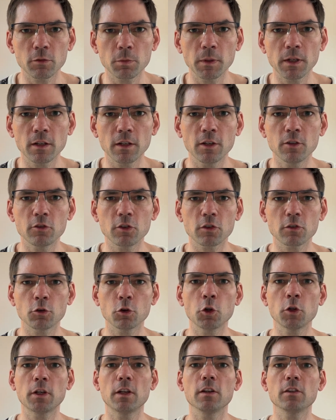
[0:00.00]
We're going to just
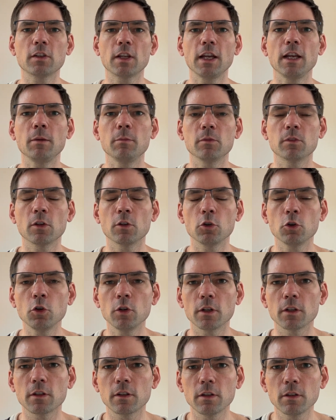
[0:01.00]
look at games that look